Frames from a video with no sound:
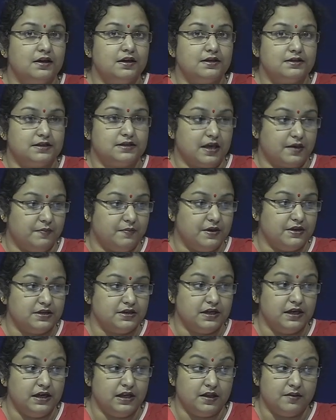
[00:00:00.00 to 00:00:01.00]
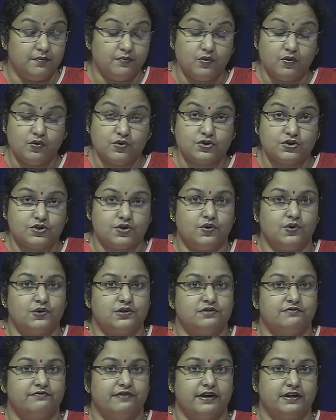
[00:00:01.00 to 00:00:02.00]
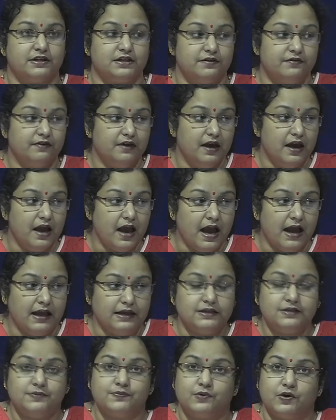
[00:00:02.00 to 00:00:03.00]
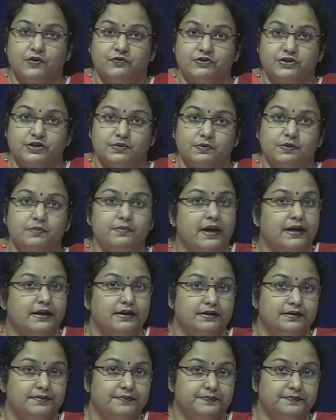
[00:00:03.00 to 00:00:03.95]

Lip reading: segment in a most cost effective and profitable manner.